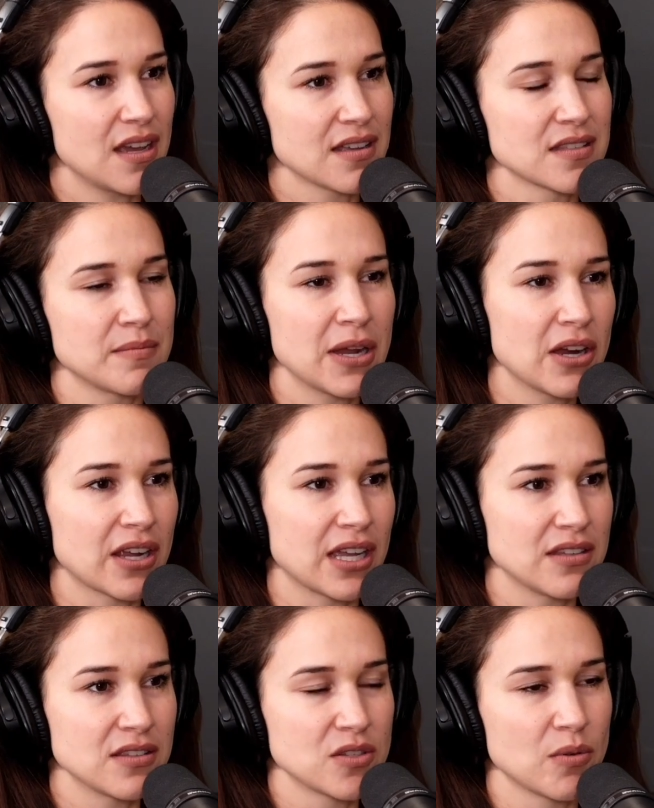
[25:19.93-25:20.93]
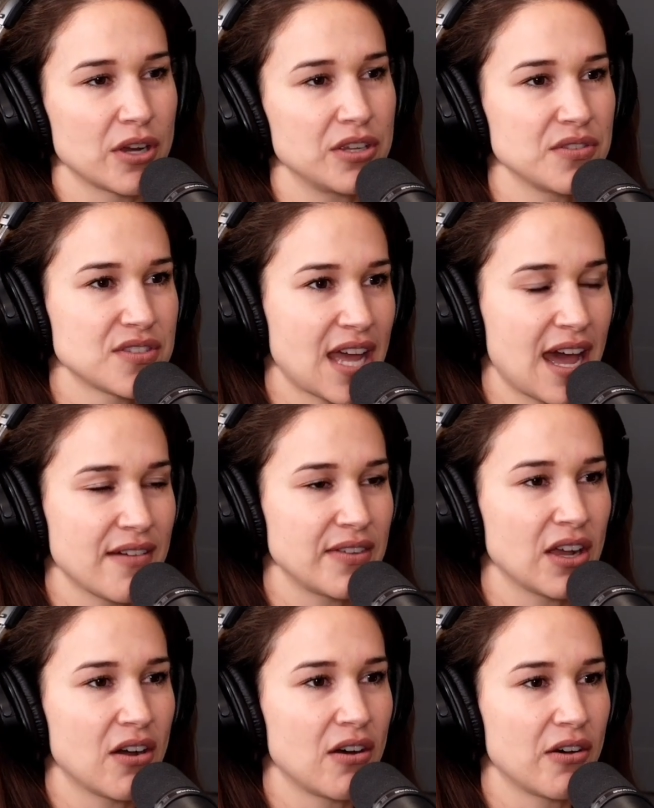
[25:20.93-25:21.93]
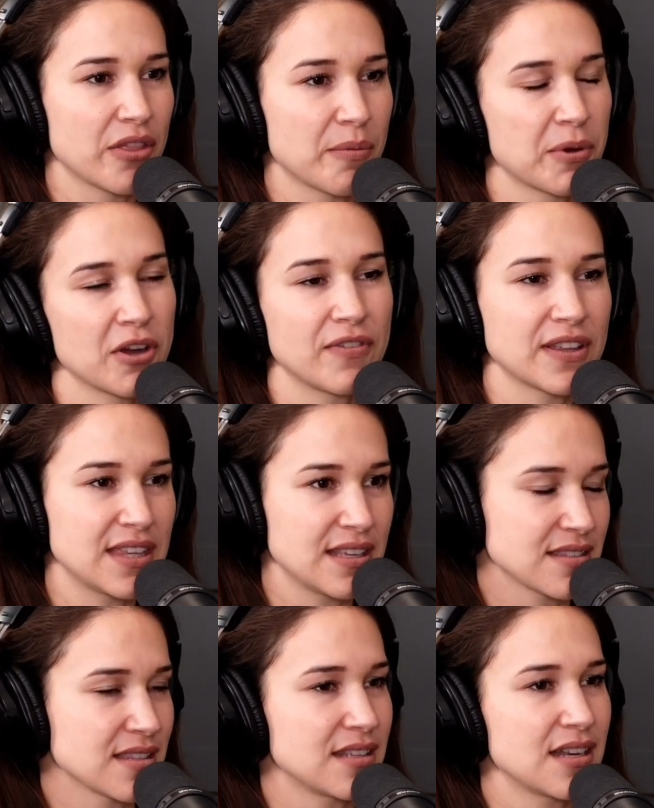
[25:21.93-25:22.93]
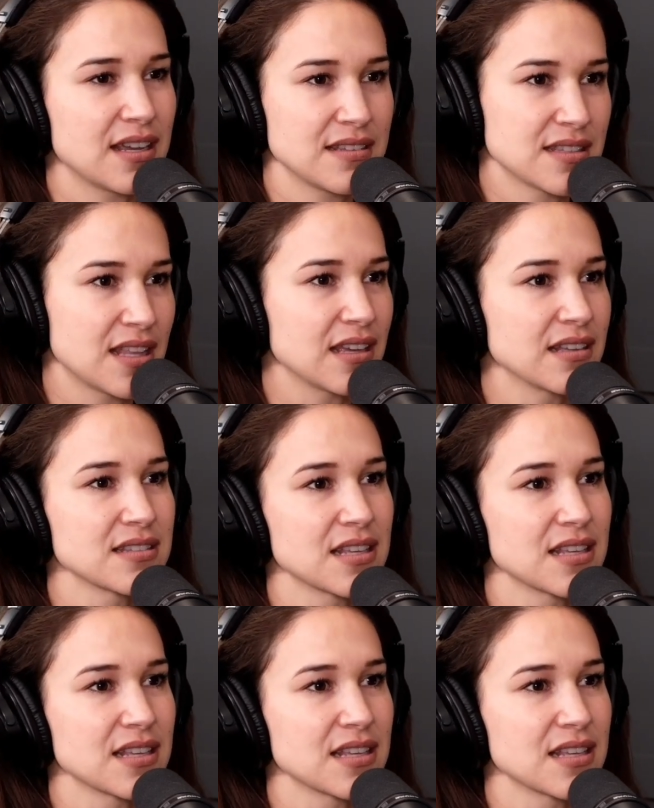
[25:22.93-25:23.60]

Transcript: us Americans who are used to having all the perfect things and the nice things.